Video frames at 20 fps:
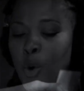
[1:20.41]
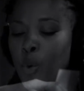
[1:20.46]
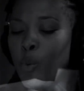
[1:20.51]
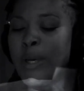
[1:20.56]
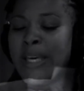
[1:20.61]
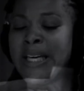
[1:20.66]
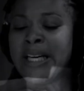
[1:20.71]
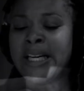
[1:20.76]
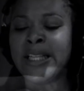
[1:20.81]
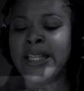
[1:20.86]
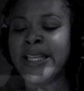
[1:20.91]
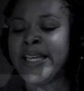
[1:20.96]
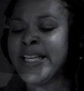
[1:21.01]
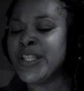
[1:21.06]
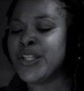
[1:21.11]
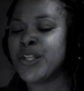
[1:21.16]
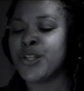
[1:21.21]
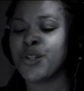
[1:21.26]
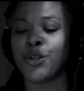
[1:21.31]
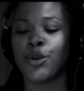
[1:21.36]
We
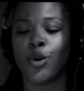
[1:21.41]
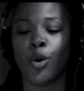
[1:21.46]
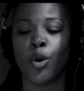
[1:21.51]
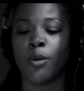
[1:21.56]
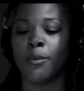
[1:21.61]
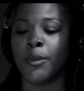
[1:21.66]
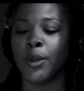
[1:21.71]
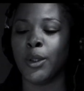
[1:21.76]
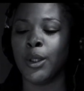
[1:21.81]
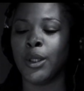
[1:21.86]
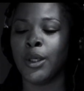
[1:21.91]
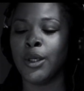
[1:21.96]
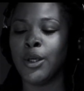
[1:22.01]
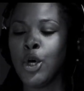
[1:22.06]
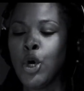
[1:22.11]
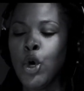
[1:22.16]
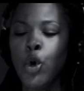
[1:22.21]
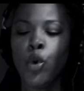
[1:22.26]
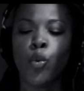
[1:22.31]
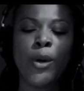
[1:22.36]
cling to the normal.
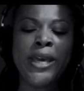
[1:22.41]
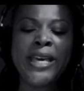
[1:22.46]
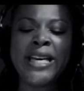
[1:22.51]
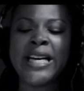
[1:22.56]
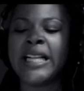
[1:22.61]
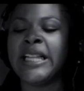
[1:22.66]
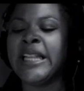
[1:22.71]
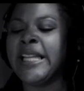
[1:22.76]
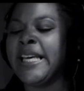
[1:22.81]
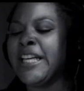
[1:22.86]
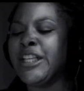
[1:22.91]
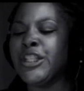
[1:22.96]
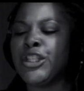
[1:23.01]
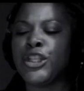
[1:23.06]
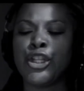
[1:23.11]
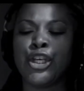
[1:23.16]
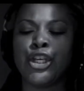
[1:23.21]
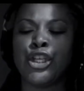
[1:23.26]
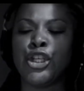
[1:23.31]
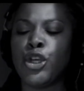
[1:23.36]
We cling
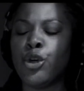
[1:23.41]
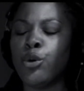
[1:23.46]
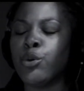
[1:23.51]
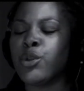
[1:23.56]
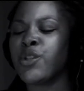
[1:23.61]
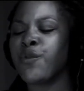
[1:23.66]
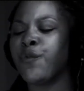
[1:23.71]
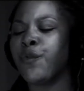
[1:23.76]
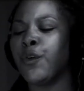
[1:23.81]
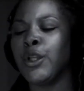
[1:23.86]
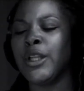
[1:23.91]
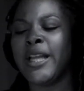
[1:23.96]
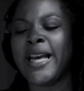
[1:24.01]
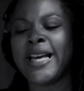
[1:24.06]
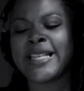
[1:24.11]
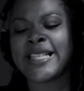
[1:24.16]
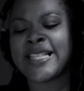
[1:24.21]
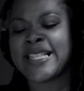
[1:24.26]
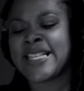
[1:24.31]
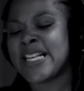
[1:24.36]
to the useful,
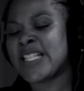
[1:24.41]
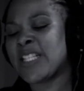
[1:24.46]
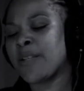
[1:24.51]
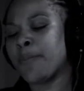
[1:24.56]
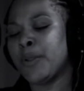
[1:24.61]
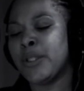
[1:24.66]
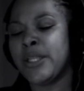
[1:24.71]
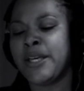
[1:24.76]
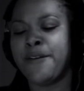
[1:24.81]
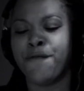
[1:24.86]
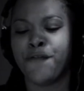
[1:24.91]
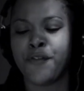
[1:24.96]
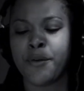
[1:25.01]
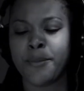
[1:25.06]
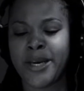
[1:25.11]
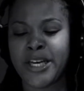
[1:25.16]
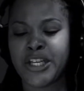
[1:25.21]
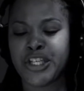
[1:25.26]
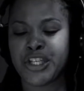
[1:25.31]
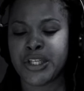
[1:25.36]
accessible
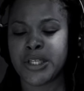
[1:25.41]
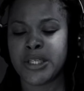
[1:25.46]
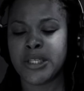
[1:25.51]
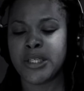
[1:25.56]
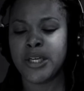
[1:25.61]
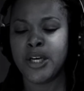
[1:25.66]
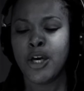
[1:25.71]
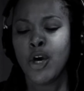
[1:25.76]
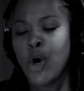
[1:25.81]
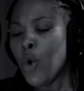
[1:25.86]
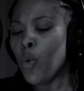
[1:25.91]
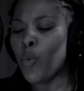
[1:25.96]
information.